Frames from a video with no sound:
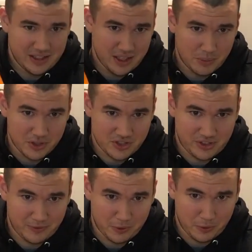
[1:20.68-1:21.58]
Emergency
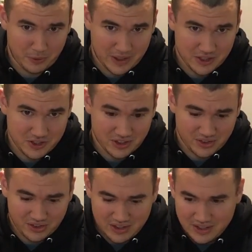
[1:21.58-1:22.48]
Food
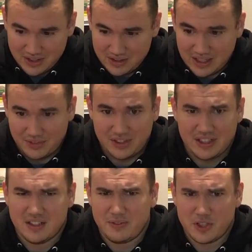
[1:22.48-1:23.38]
Rations that I've seen
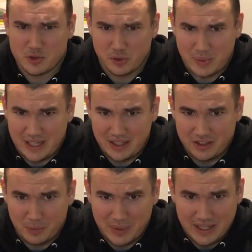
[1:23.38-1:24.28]
individuals pack in
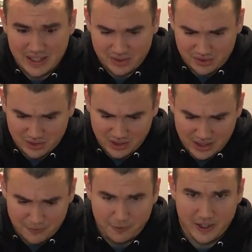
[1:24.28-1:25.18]
their bags
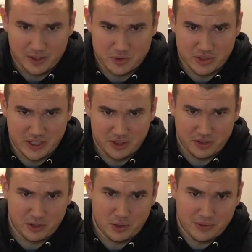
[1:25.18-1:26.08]
for an extra day or
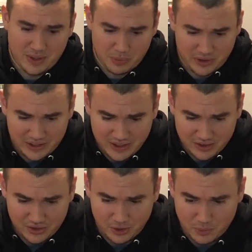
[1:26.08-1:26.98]
two if they really needed
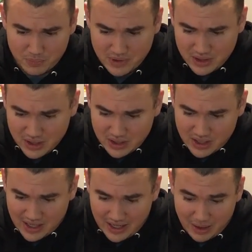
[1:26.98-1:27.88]
to.
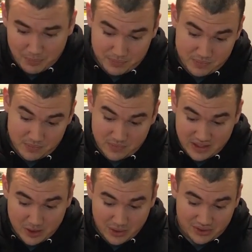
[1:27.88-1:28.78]

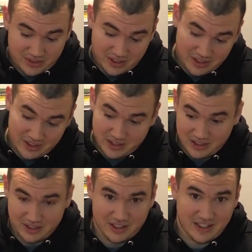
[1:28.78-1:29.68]
The UST
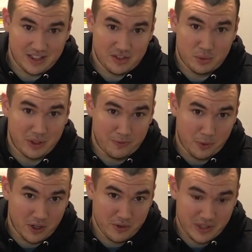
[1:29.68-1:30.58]
contains
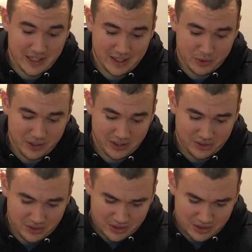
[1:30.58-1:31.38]
2,400 calories,